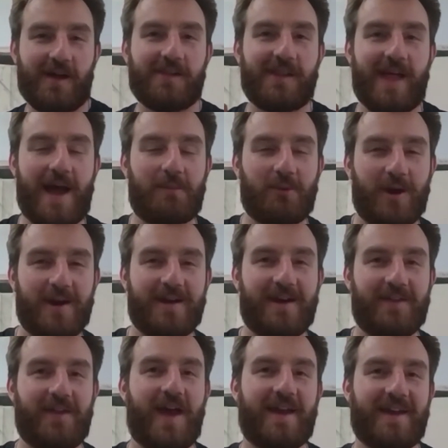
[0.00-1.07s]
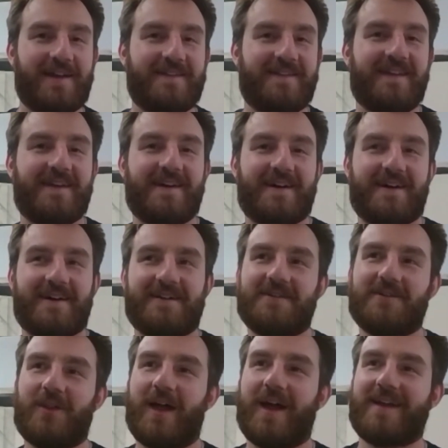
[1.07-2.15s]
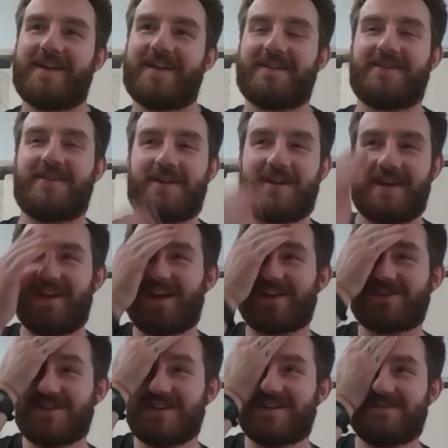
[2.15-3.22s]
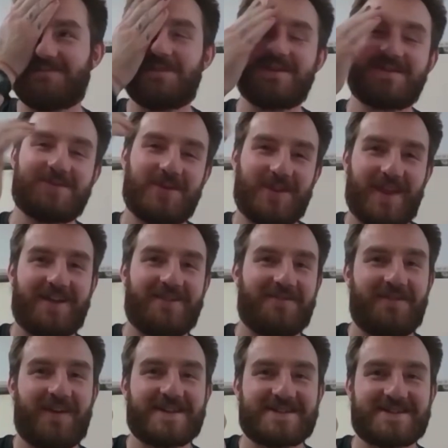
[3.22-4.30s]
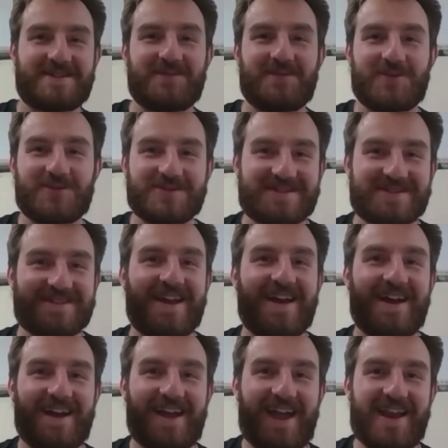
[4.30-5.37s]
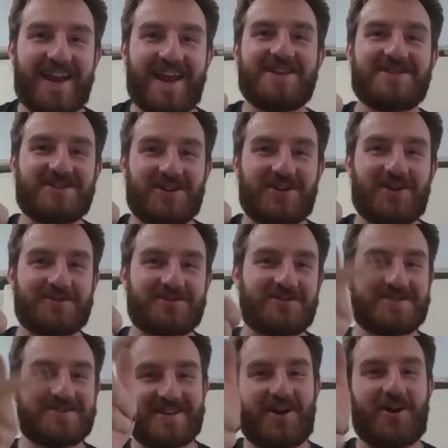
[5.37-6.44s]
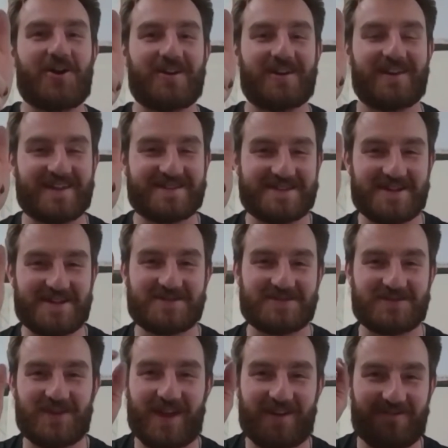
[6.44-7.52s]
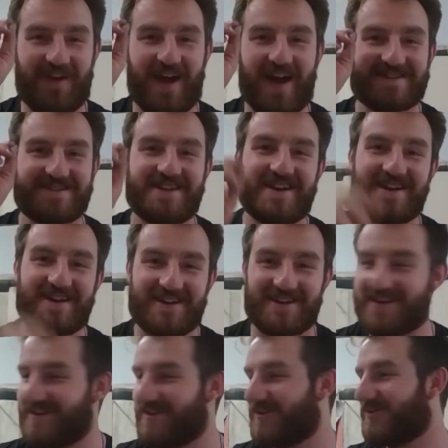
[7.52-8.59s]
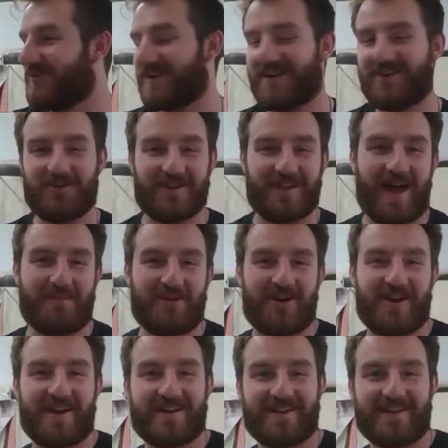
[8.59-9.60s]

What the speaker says: Elaborate on that idea, like the connection between like festivals and ancient cultures and art. That sounds like fascinating. Can you elaborate?